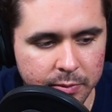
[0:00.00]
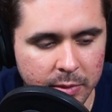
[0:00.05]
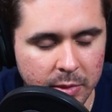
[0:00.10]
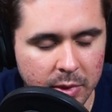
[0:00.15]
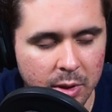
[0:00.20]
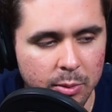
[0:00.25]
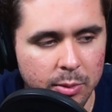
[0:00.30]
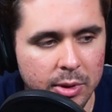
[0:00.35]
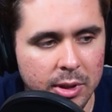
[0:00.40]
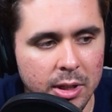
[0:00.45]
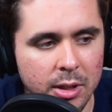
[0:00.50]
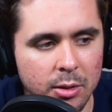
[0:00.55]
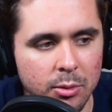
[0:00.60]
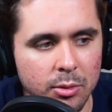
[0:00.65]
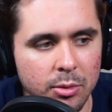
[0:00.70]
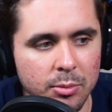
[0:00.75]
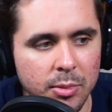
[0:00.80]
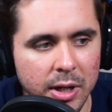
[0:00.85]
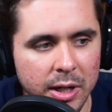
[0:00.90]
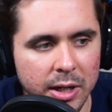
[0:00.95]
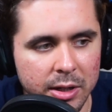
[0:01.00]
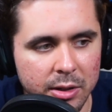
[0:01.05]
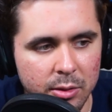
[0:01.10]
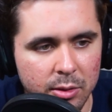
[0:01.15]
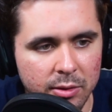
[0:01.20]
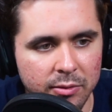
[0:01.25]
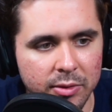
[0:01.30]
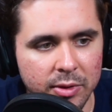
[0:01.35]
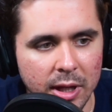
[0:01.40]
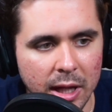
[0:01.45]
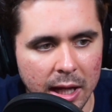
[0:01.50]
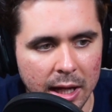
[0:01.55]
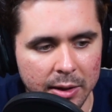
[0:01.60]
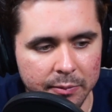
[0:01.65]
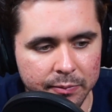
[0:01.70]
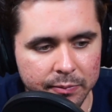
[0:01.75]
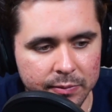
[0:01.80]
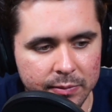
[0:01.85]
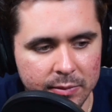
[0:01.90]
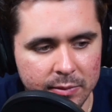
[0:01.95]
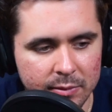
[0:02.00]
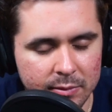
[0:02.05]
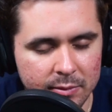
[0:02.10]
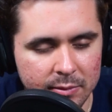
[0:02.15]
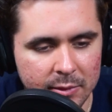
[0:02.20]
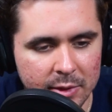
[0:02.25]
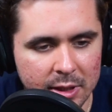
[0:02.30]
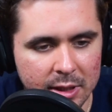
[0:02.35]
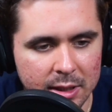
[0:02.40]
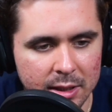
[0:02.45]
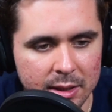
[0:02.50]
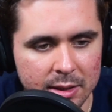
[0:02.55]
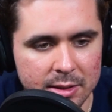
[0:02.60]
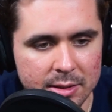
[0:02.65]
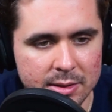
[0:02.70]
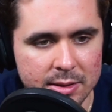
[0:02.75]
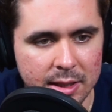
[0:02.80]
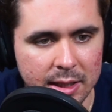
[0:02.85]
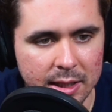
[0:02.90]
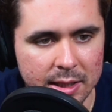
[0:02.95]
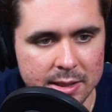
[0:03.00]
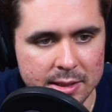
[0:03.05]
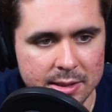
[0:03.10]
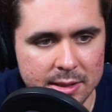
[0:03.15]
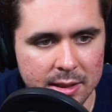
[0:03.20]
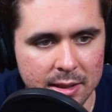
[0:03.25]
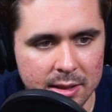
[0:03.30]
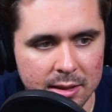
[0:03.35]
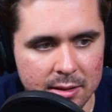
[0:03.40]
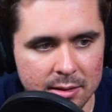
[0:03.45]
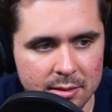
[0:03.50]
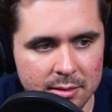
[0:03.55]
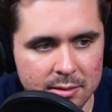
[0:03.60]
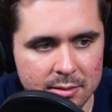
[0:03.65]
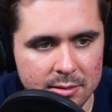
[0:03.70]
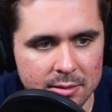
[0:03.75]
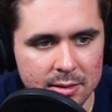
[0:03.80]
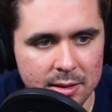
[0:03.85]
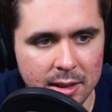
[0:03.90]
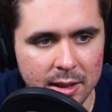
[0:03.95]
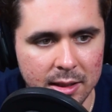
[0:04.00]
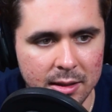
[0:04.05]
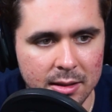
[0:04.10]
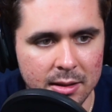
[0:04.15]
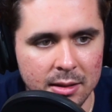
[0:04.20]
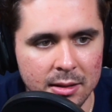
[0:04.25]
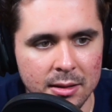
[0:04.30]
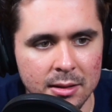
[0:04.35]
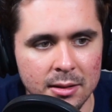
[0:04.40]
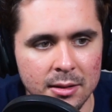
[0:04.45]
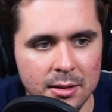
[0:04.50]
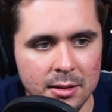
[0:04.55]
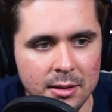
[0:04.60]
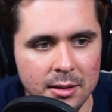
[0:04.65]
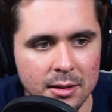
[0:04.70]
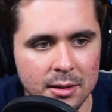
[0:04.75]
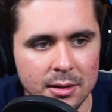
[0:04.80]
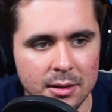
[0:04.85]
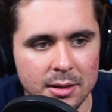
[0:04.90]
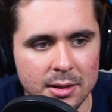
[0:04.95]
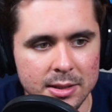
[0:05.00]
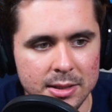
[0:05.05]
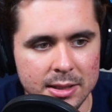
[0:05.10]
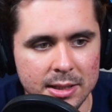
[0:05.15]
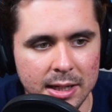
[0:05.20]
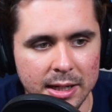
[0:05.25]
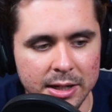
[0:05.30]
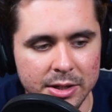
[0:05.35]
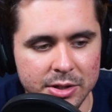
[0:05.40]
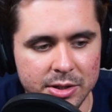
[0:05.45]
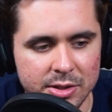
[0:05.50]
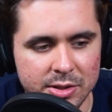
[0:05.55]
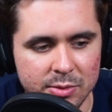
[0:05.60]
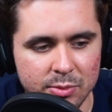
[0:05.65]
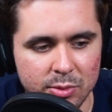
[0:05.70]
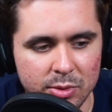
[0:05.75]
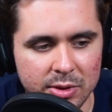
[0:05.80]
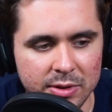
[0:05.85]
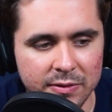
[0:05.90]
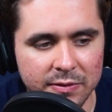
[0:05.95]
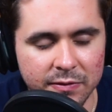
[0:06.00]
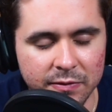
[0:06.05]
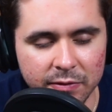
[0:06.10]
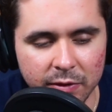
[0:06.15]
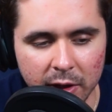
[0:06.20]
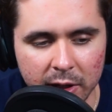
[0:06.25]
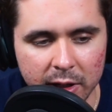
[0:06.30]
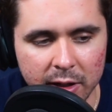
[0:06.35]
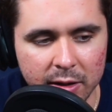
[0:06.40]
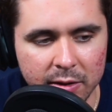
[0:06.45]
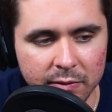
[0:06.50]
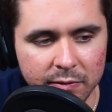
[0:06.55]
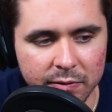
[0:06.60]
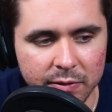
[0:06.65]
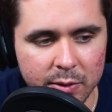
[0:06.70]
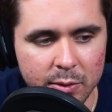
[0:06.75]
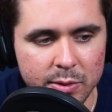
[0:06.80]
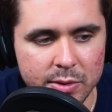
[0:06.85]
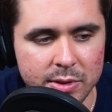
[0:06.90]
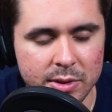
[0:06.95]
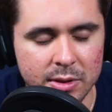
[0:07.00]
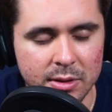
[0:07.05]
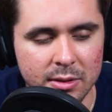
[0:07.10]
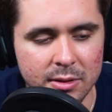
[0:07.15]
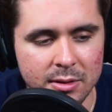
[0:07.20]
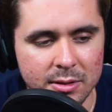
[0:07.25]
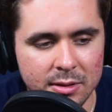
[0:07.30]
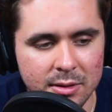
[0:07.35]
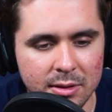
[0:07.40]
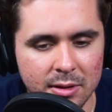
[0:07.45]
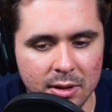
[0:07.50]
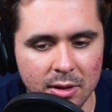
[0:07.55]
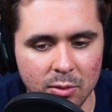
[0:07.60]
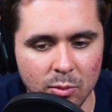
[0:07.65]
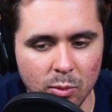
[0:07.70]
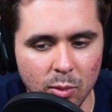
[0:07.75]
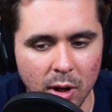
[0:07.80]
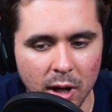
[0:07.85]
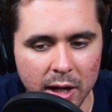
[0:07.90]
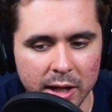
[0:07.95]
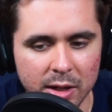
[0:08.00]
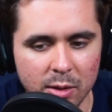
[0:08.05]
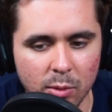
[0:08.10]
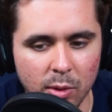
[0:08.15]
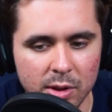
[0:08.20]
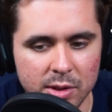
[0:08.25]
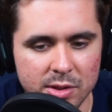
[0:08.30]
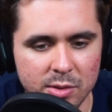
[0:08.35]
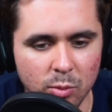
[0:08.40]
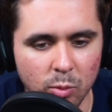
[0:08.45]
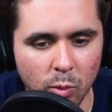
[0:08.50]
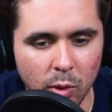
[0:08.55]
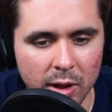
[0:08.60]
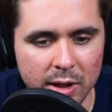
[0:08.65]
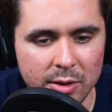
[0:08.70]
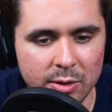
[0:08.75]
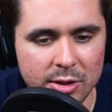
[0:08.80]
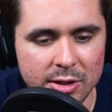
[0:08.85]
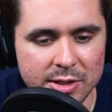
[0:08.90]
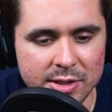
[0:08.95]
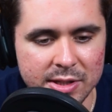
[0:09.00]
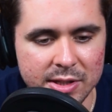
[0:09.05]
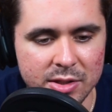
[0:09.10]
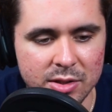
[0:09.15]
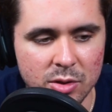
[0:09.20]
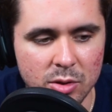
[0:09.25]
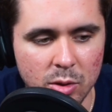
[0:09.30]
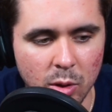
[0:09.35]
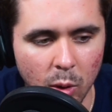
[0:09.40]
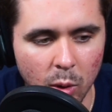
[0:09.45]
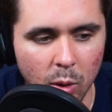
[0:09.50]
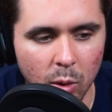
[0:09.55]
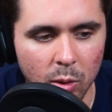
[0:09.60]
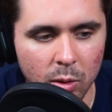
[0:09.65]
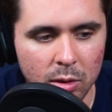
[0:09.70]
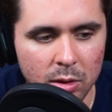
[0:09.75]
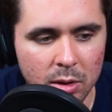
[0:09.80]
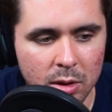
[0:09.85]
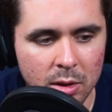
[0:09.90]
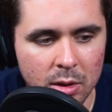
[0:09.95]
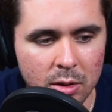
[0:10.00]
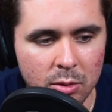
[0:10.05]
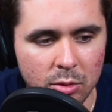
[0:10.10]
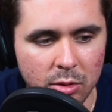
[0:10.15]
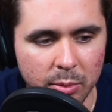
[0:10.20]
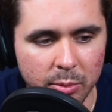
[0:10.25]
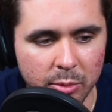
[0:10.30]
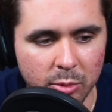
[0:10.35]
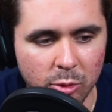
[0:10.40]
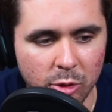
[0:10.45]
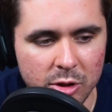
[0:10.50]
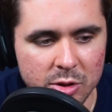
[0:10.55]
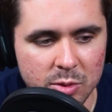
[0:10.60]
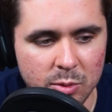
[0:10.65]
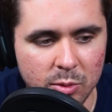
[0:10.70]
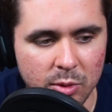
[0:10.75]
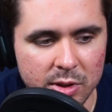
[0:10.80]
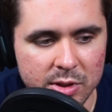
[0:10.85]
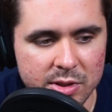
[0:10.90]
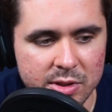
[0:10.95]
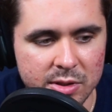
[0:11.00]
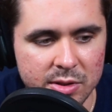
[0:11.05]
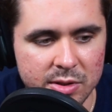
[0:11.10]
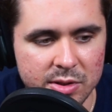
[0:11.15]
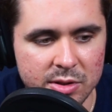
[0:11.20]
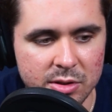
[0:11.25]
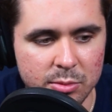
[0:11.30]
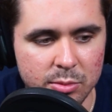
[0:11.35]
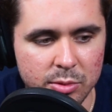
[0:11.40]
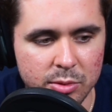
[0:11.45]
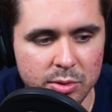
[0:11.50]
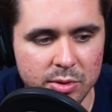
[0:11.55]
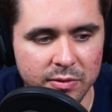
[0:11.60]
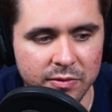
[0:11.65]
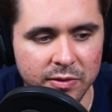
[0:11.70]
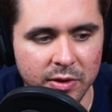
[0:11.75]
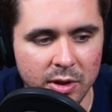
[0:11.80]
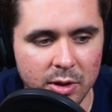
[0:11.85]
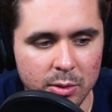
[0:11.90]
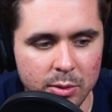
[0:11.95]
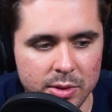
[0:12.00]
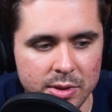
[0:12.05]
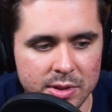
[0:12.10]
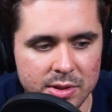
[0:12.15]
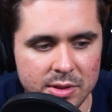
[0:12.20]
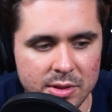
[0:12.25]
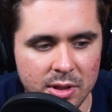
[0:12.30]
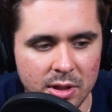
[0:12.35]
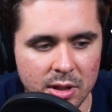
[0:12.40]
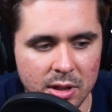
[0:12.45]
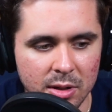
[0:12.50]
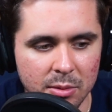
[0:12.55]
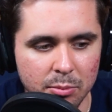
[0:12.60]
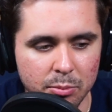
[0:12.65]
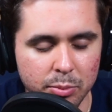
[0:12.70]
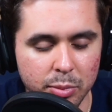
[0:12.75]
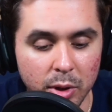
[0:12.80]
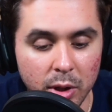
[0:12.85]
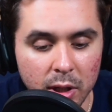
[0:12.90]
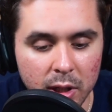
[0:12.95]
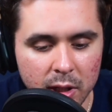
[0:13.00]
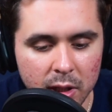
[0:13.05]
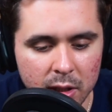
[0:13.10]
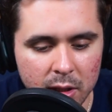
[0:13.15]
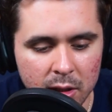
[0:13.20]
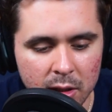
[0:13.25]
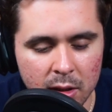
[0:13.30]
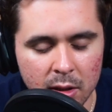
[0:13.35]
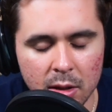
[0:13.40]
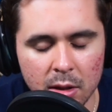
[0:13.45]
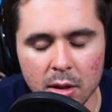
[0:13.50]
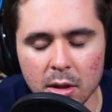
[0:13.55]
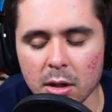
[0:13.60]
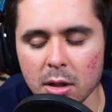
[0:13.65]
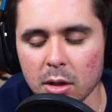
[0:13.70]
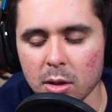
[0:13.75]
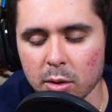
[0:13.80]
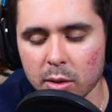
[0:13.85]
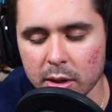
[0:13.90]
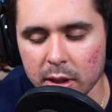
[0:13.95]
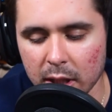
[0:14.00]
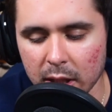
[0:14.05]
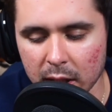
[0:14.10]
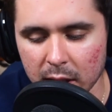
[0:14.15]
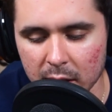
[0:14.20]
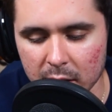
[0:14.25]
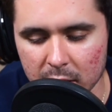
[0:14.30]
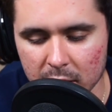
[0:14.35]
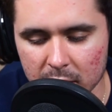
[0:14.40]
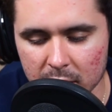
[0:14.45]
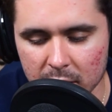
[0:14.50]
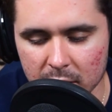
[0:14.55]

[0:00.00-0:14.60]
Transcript: Can we get a reminder of that? Because, like I said, like, this is kind of just really fucking confusing on why he wants to, what is his goal? Remember, Roswell wants to Subaru to follow his book? Okay.